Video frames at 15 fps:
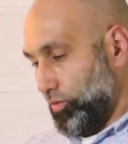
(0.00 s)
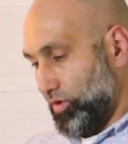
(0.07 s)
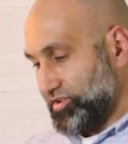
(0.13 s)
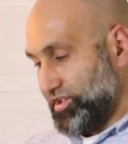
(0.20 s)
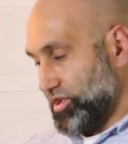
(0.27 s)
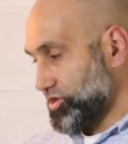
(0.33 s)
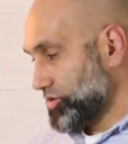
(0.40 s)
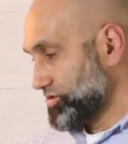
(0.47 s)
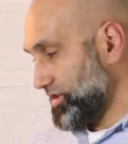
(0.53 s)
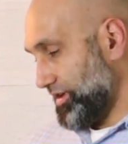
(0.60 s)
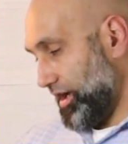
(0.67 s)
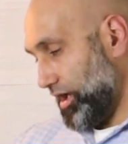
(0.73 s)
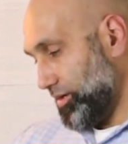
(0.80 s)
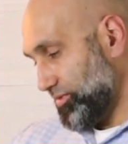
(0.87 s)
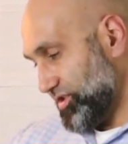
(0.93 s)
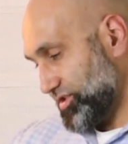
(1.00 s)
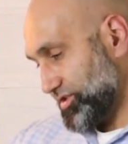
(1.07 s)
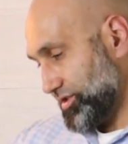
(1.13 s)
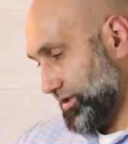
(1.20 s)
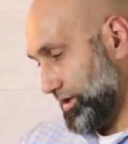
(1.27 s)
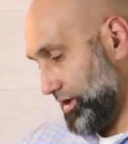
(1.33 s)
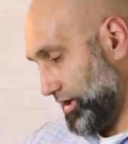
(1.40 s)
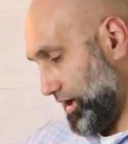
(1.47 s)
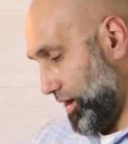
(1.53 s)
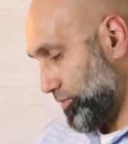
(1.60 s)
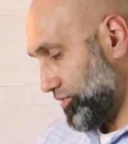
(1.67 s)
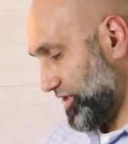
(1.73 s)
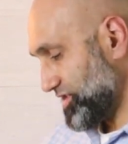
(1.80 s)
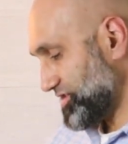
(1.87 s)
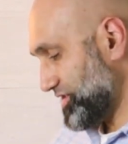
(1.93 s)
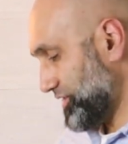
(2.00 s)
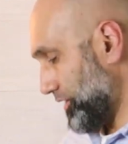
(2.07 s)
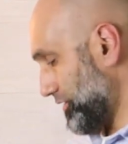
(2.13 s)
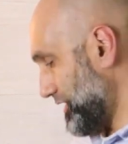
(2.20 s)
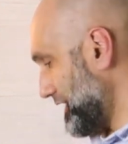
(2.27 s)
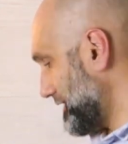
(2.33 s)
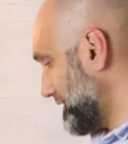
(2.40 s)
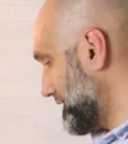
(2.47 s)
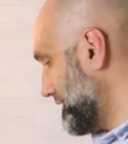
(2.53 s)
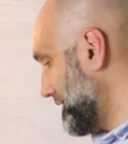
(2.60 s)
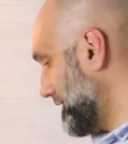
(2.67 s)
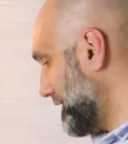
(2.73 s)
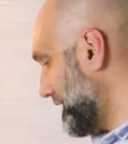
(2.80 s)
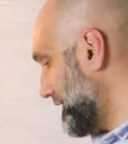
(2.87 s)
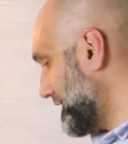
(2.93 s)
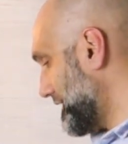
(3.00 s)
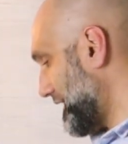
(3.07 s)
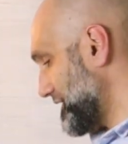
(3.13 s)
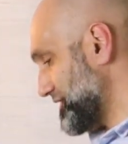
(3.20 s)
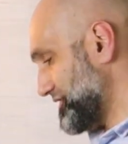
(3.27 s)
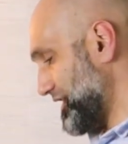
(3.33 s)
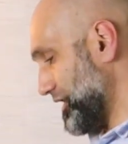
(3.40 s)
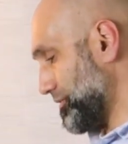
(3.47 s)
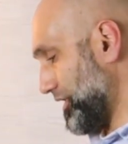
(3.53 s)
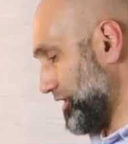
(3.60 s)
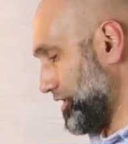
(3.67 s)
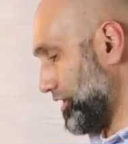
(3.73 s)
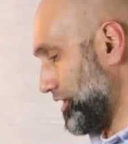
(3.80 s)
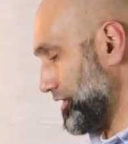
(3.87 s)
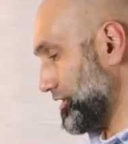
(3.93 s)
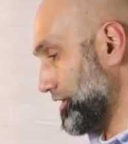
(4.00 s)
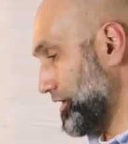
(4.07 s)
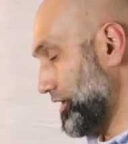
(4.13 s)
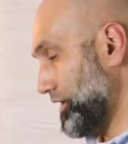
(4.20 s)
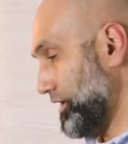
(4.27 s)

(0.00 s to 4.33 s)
Once I choose anonymous, I press donate, and then I just take my card,